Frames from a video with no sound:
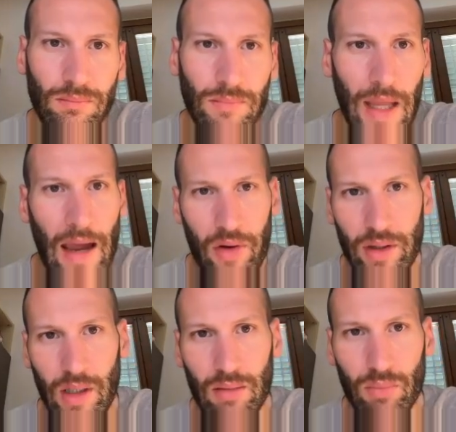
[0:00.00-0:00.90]
They are
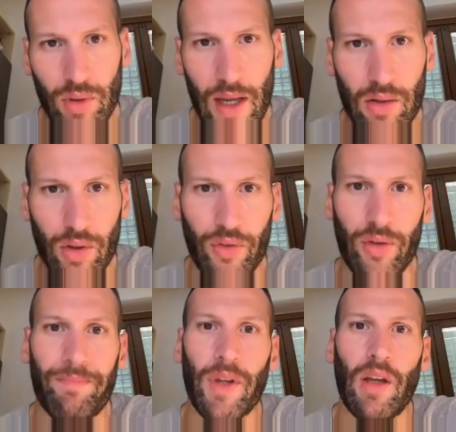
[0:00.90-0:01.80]
indeed
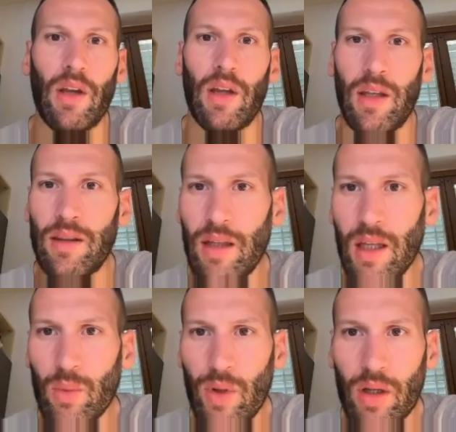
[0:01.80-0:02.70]
mutators.
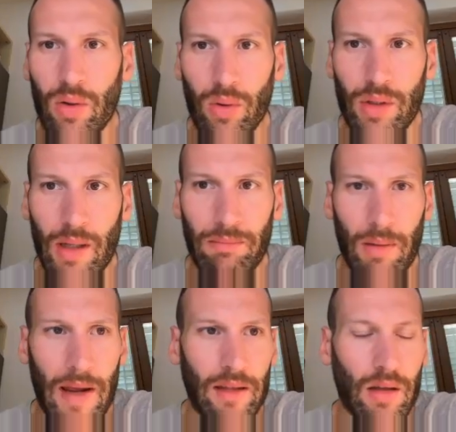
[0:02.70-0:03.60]
Indeed, we could
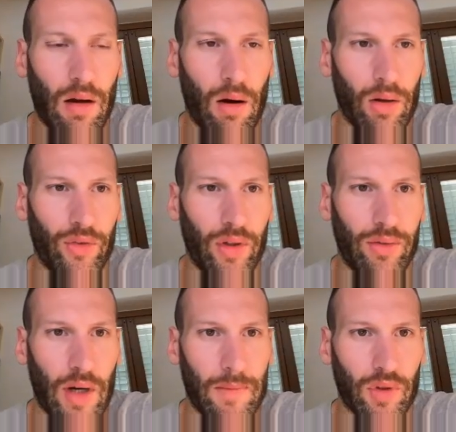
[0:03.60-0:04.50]
implement cons in
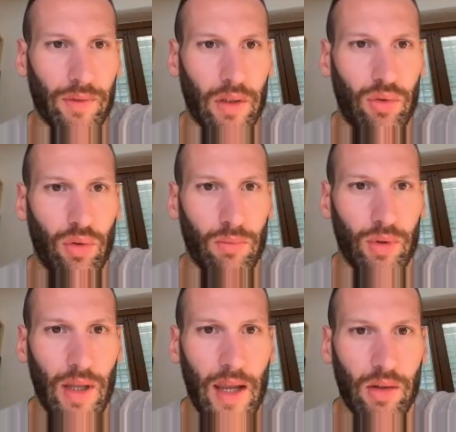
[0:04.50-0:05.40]
terms of the two
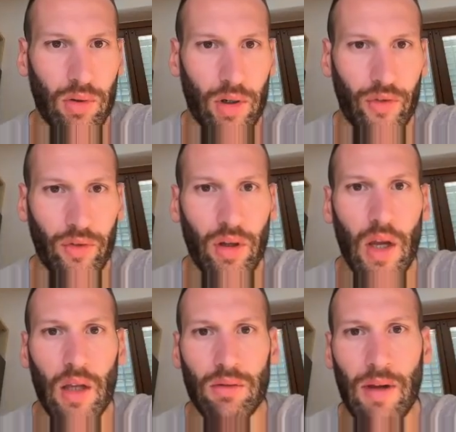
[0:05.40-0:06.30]
mutators
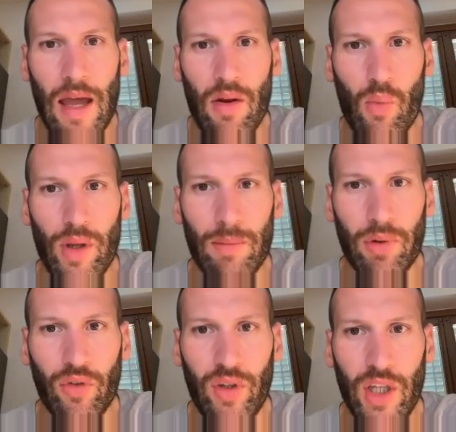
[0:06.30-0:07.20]
together with a
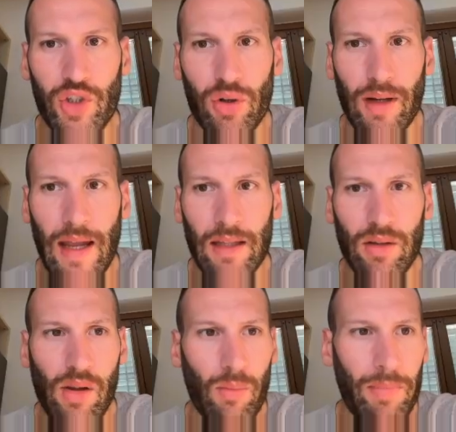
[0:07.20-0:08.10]
procedure
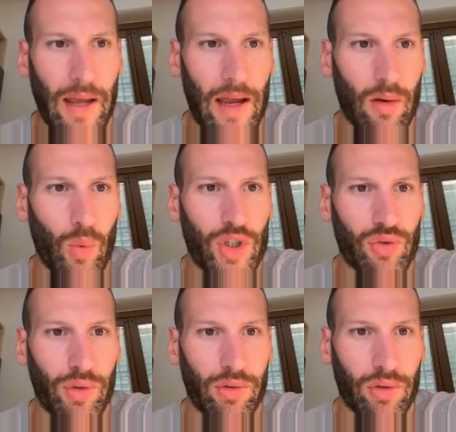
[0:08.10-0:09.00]
getNewPair,
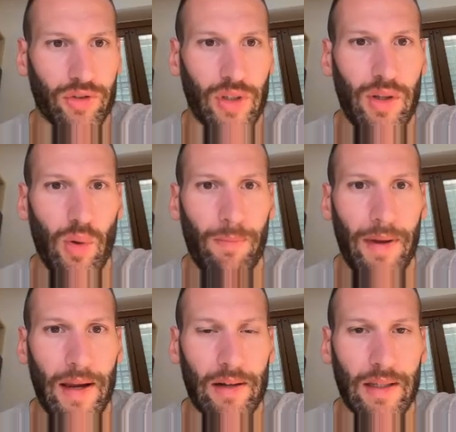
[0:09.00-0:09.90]
which returns a new
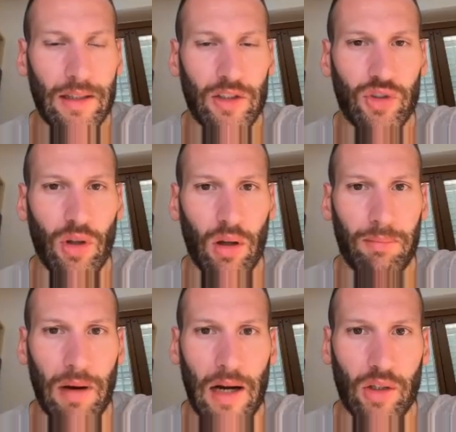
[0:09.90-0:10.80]
pair that is
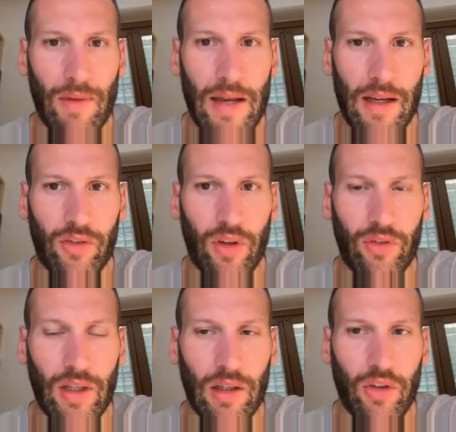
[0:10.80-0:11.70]
not part of any
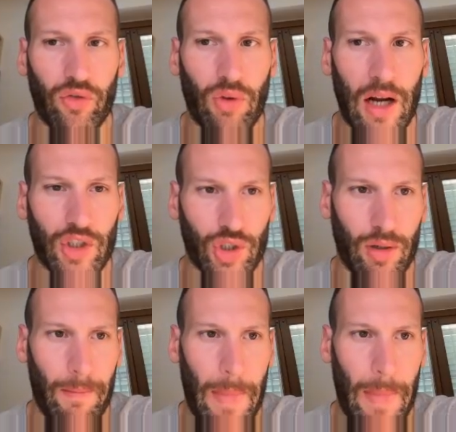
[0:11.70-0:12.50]
existing list structure.